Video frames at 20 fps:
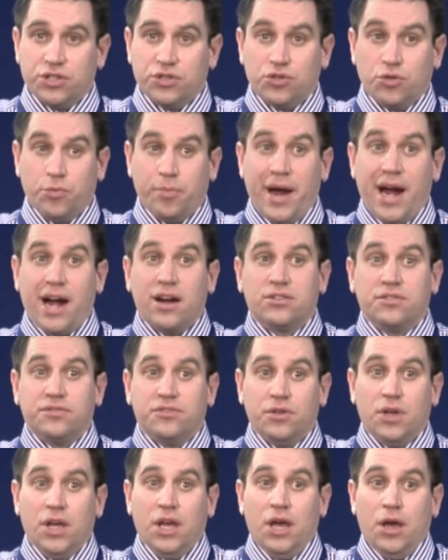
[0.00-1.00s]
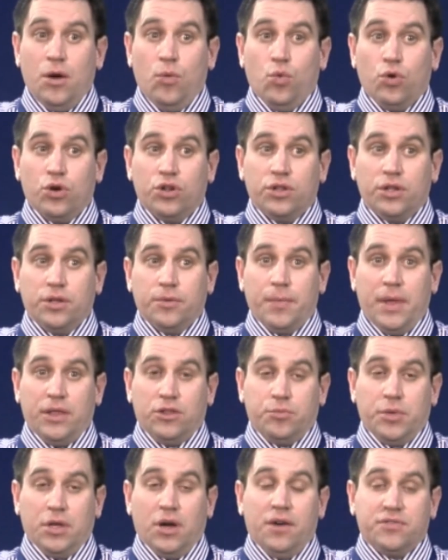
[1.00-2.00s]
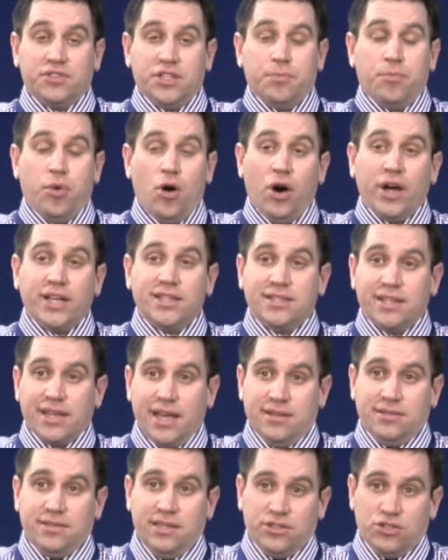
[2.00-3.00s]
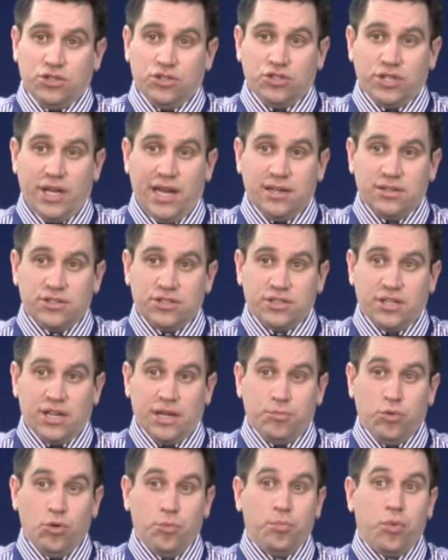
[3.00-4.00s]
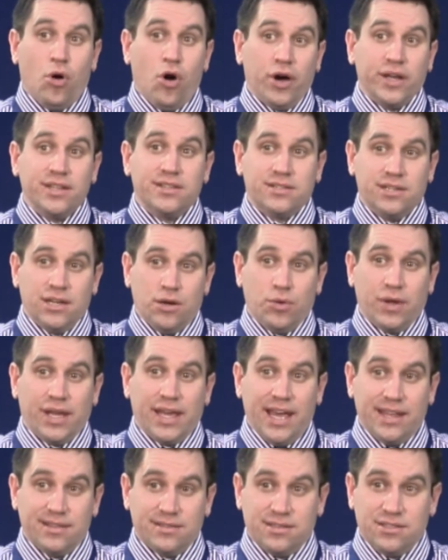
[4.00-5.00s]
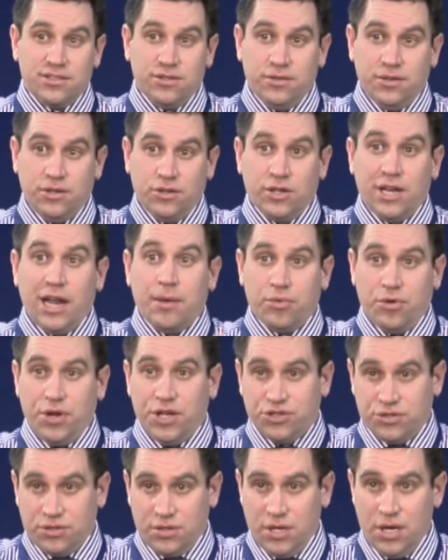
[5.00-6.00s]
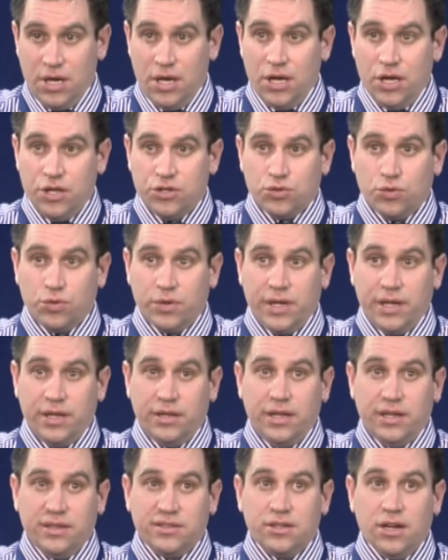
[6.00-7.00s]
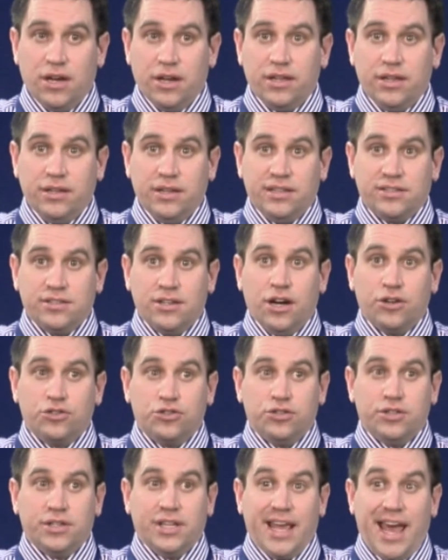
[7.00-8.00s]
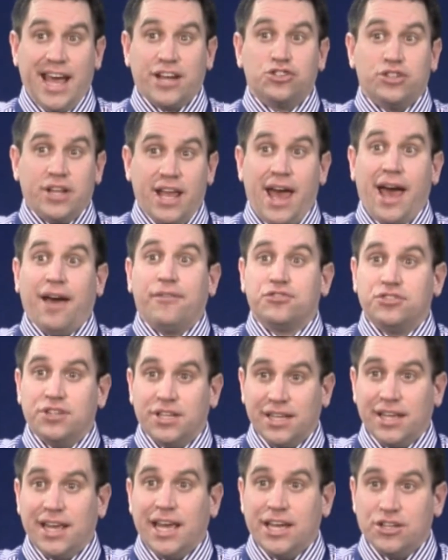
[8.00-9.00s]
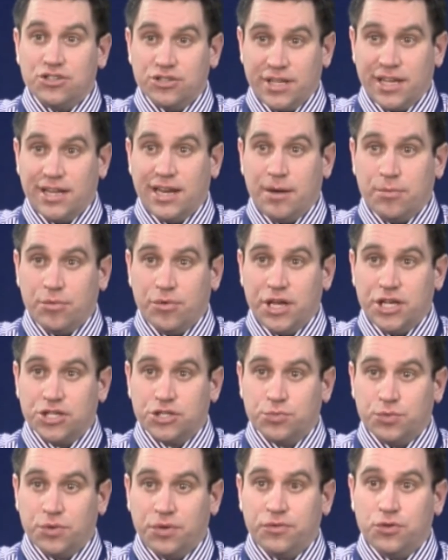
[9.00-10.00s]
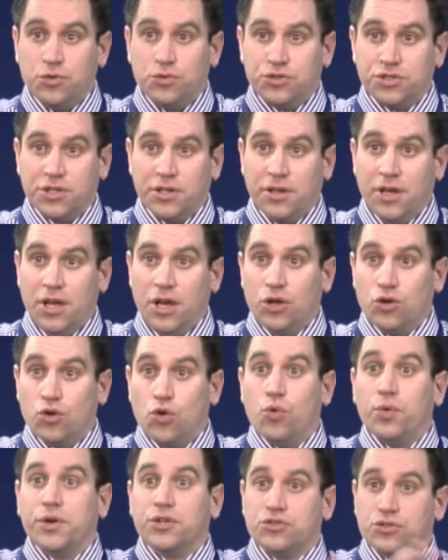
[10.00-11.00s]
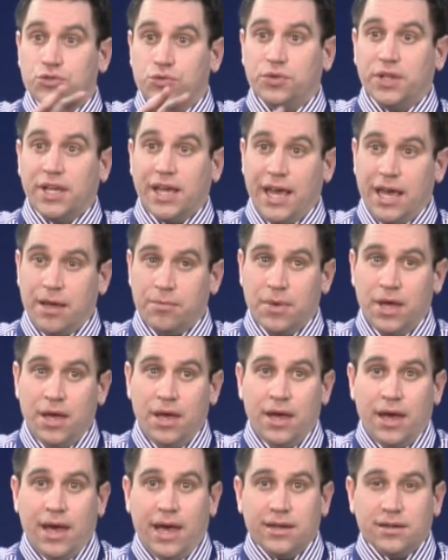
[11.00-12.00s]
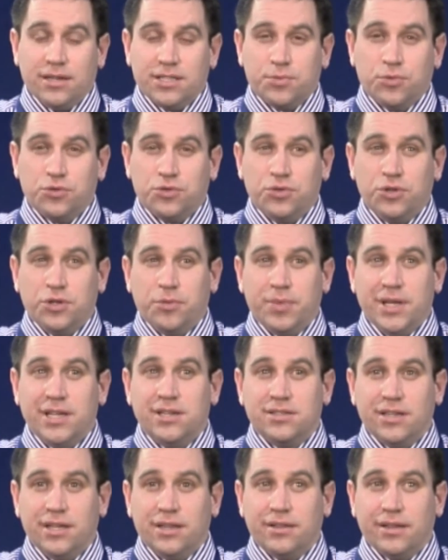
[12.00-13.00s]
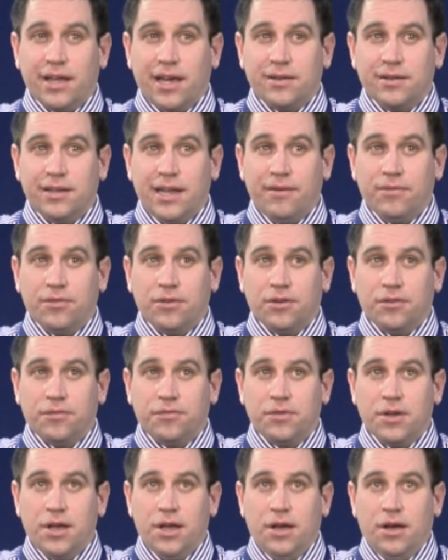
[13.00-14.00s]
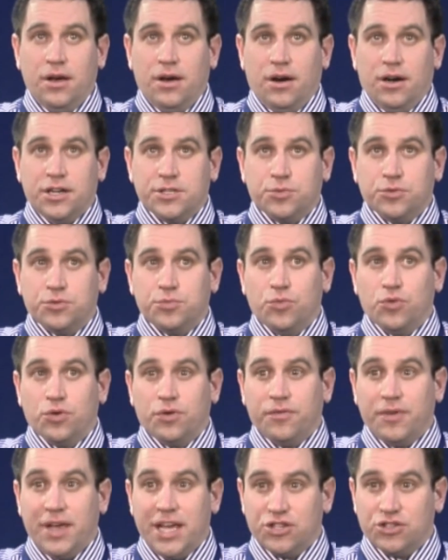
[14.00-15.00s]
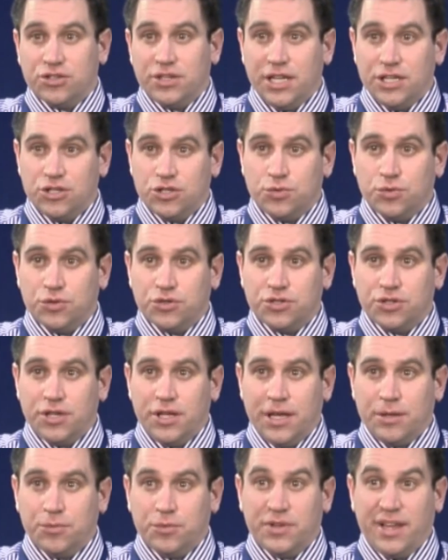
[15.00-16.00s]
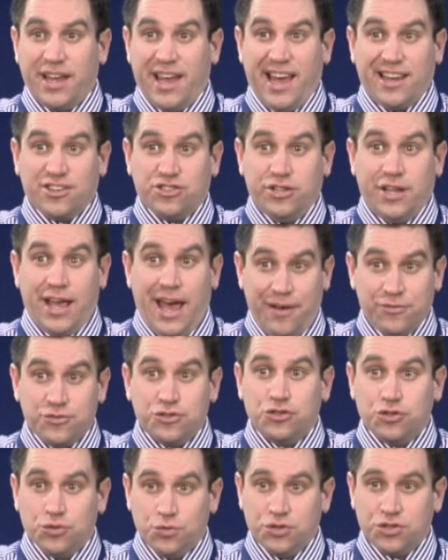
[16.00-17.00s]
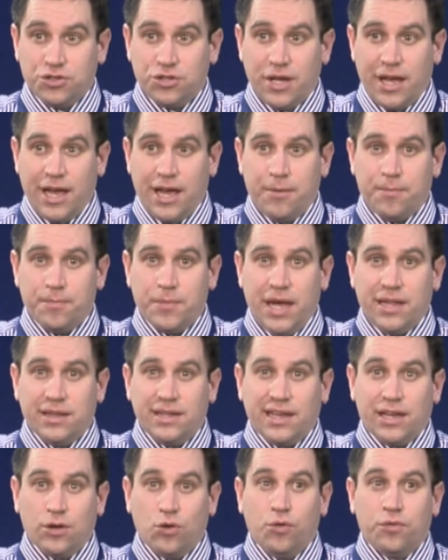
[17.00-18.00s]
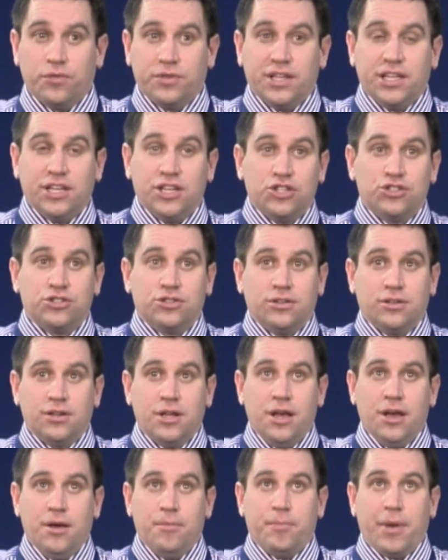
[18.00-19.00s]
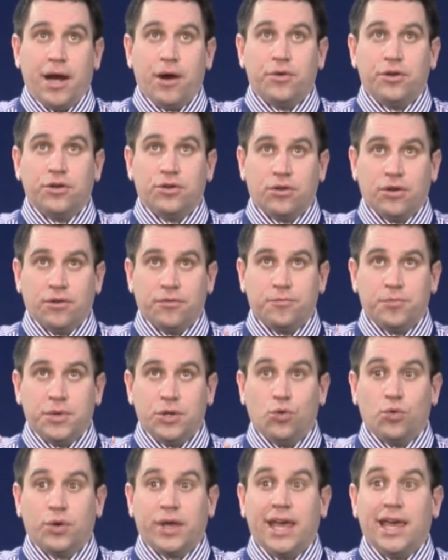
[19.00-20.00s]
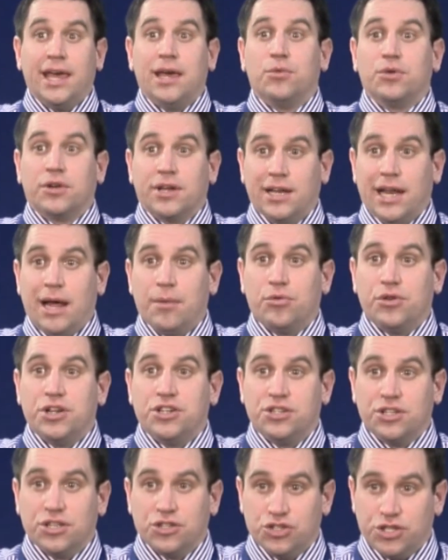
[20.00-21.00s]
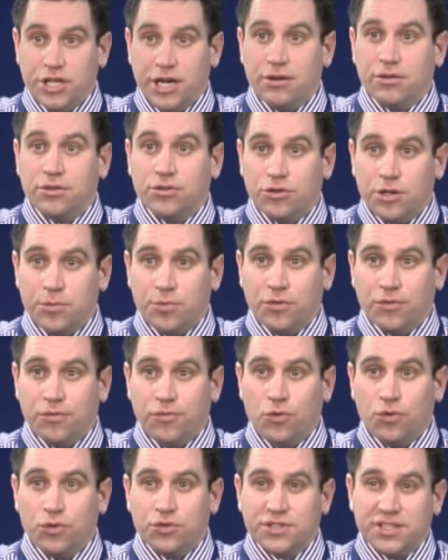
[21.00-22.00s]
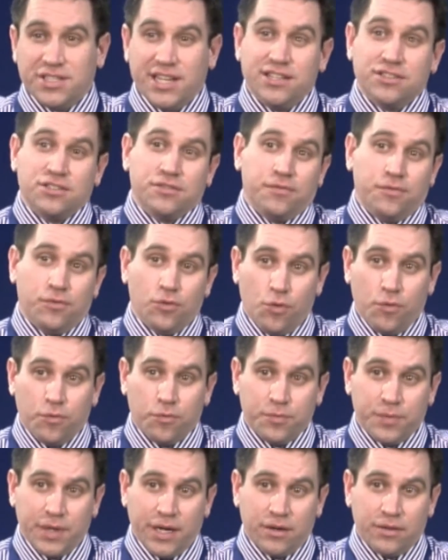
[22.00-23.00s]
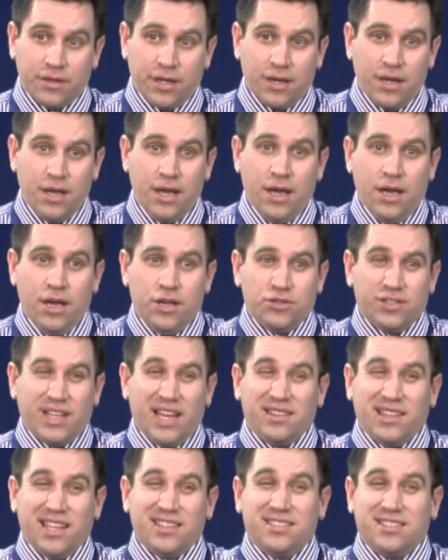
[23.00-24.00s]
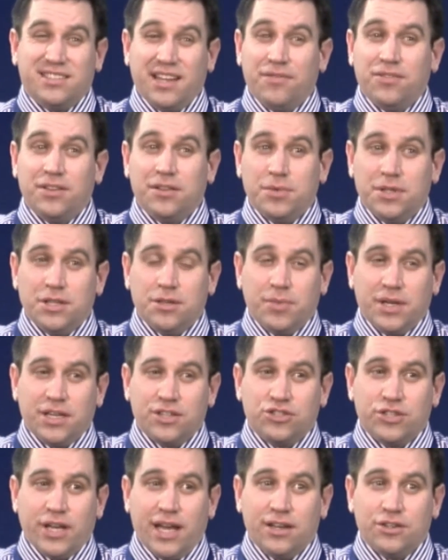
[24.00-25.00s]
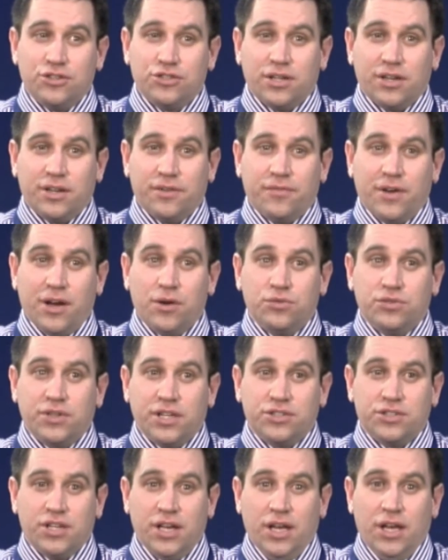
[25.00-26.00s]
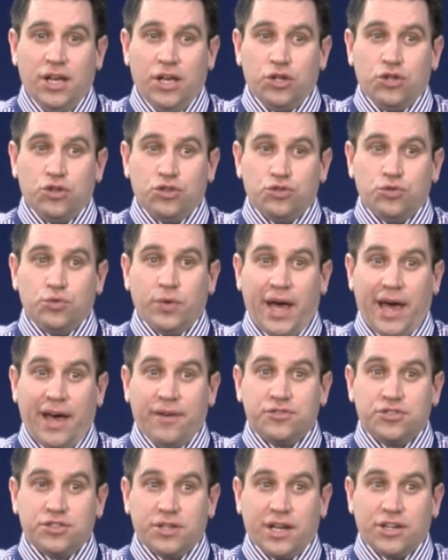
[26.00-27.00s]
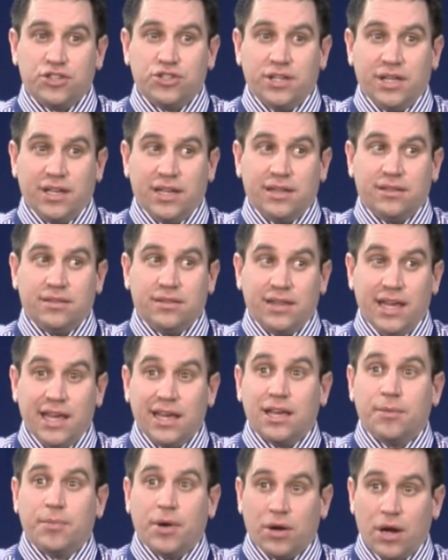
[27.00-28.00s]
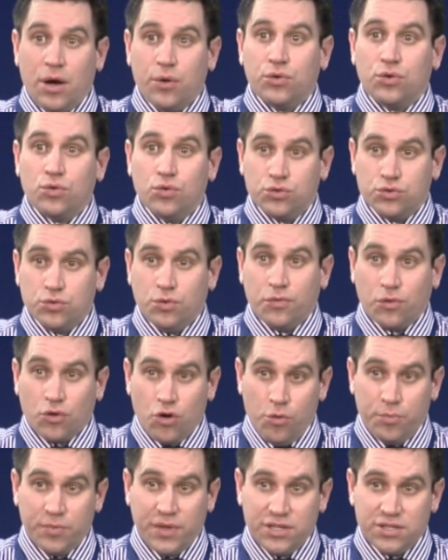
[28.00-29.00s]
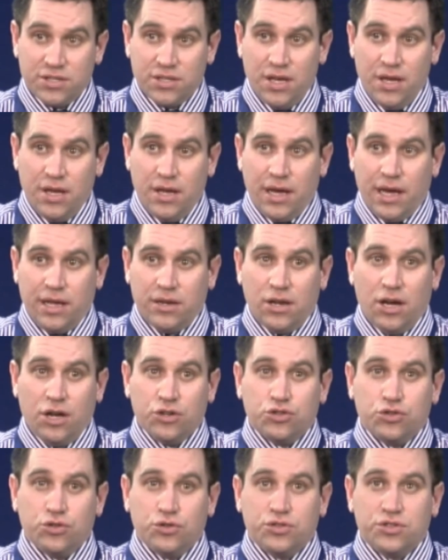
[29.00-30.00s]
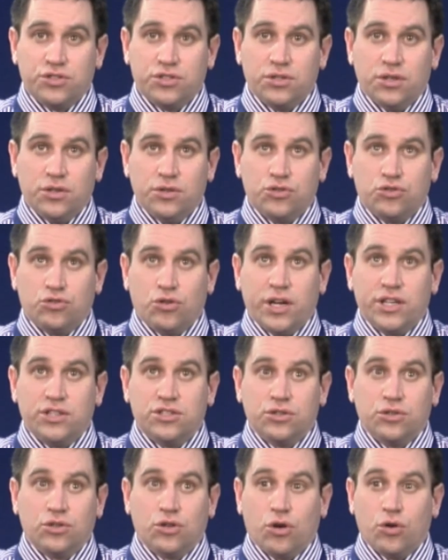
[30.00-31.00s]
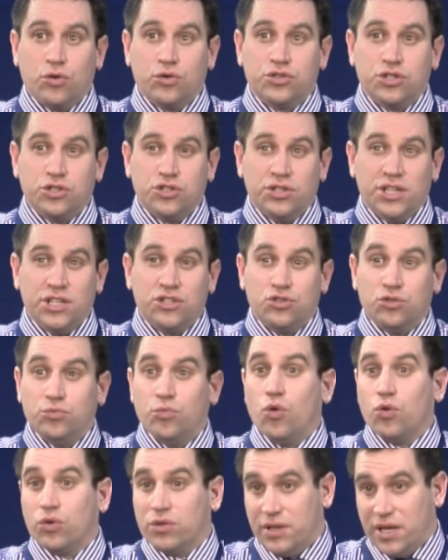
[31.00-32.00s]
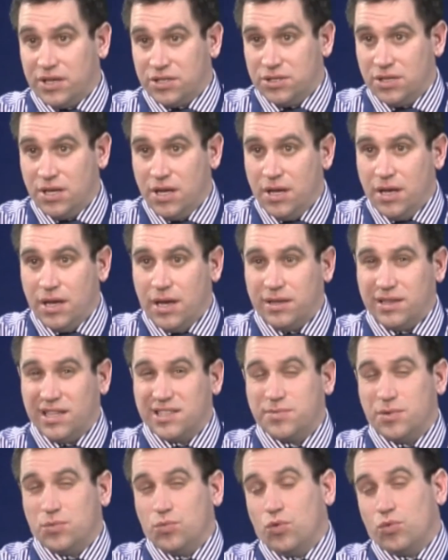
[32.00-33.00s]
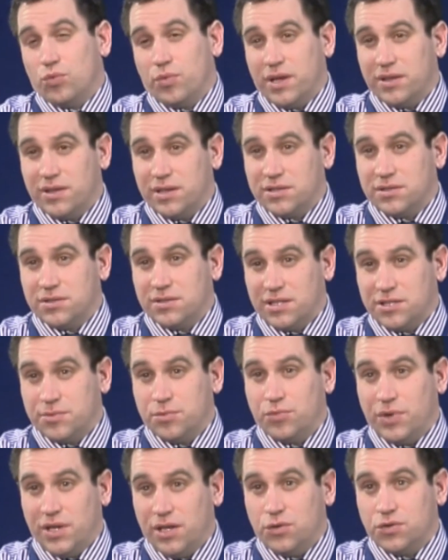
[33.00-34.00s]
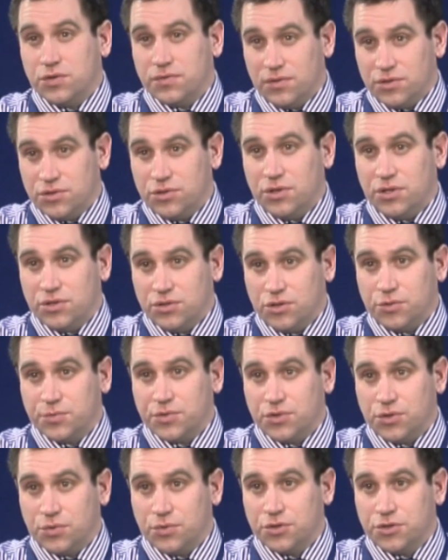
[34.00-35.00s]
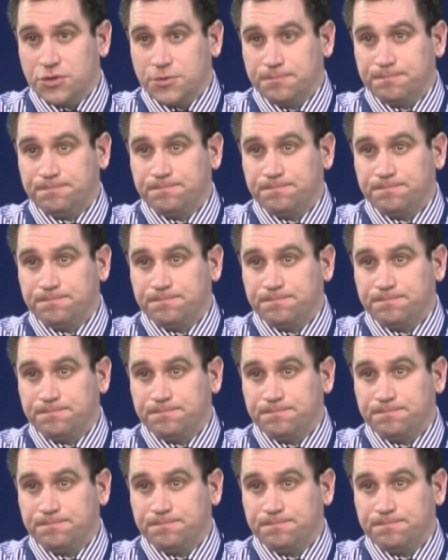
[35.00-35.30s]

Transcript: And so part of and there'll be obviously points against each of the challenges, and I put points now against collaboration. So it's not they actually have to engage in collaboration with a view to going through the game. And I suppose when you build in that level of, I suppose, motivation into it, and when they actually have to do it, and they get over the initial barrier of being okay with collaborating and sharing the ePortfolios, it tends to flow from there then. So that's definitely been the biggest challenge, and I found that you do have to actually think about how you're going to overcome that, and not just try to encourage it. You need to do more than that, and that's been one way that's been really useful in terms of doing it.